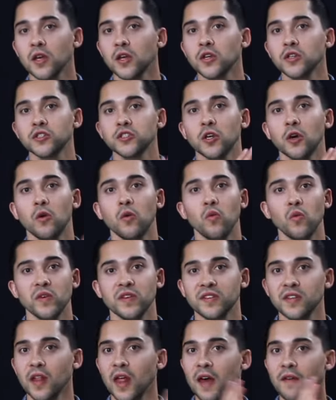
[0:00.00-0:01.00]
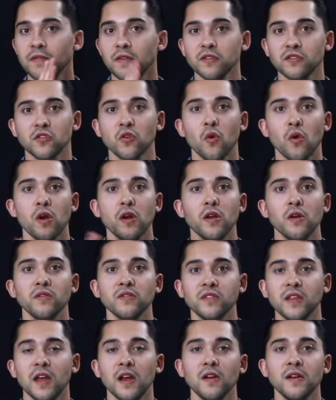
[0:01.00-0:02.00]
So we still have those quarter notes
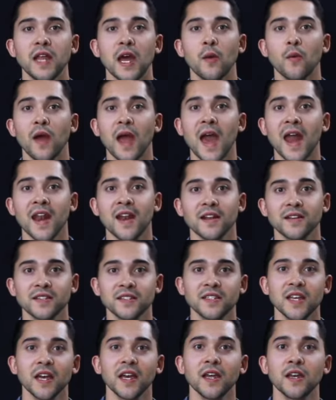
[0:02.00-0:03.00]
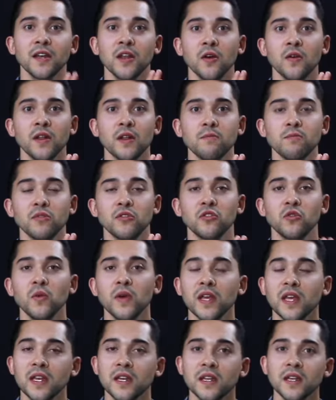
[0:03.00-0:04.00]
there. Now we're adding a second note in
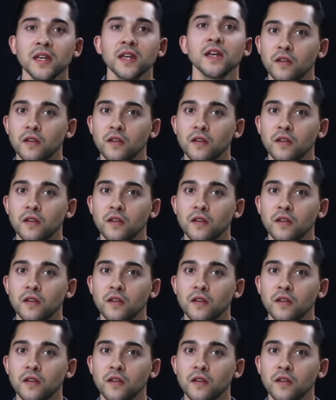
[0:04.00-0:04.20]
between.